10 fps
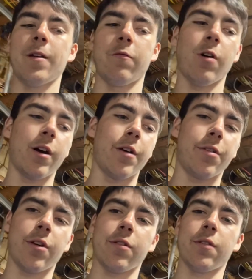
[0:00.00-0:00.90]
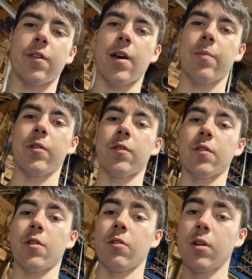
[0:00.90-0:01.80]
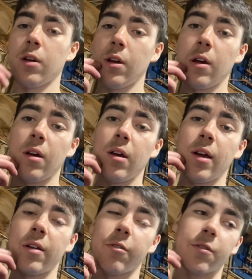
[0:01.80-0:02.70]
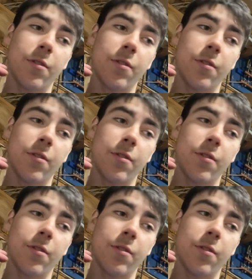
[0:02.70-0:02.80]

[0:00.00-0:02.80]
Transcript: why I think this happened. So, anyways,